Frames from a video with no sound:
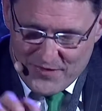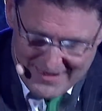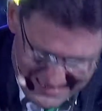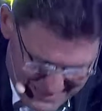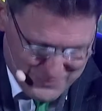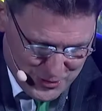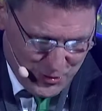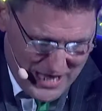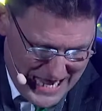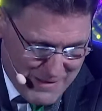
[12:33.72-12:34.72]

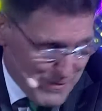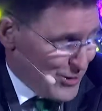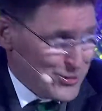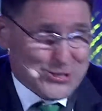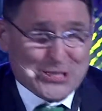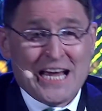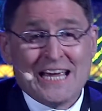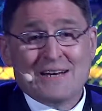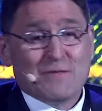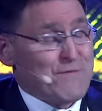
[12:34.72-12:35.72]
Abba
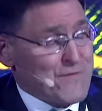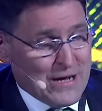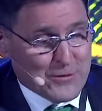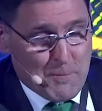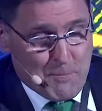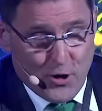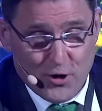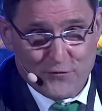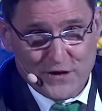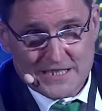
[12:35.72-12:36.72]
Hussein. They found the
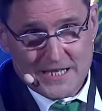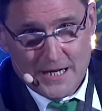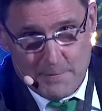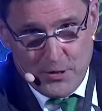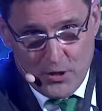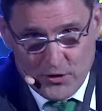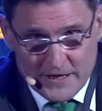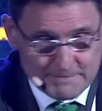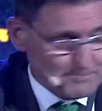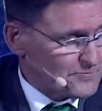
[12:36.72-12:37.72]
perfect
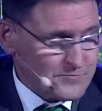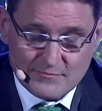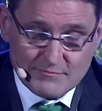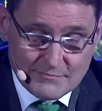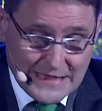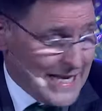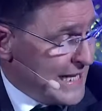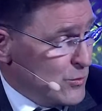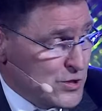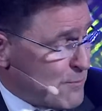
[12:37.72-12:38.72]
opponent. And
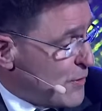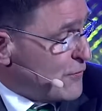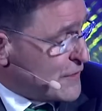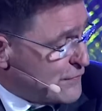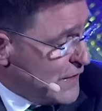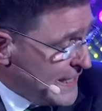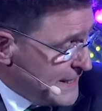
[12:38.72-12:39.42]
it was a perfect fight.